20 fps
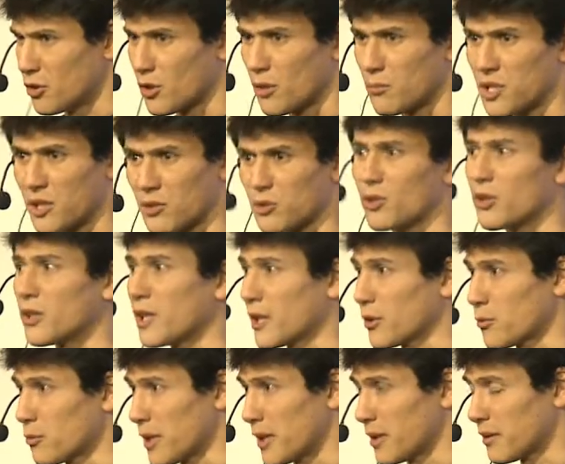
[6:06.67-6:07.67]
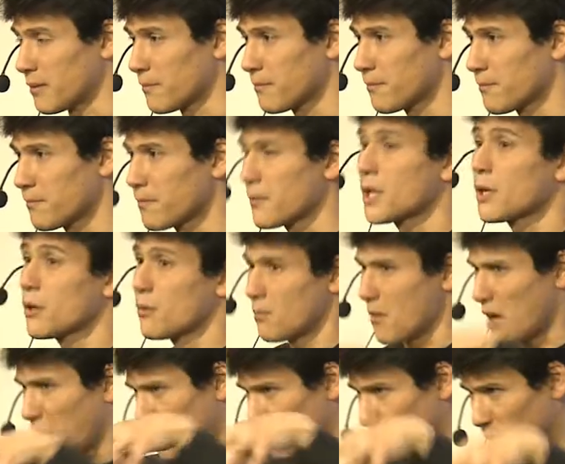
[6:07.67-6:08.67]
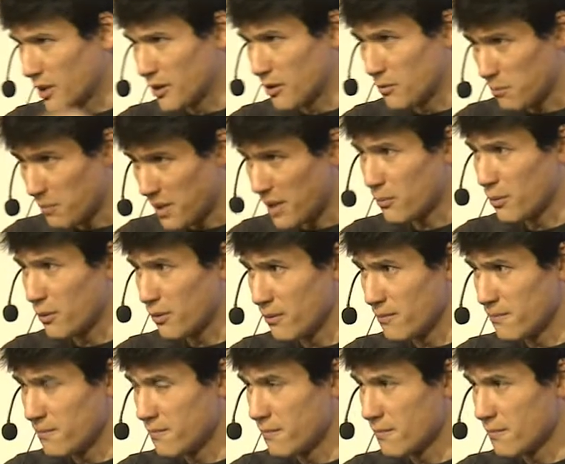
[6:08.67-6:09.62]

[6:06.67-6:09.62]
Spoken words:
an object you're going to create. I do that on paper.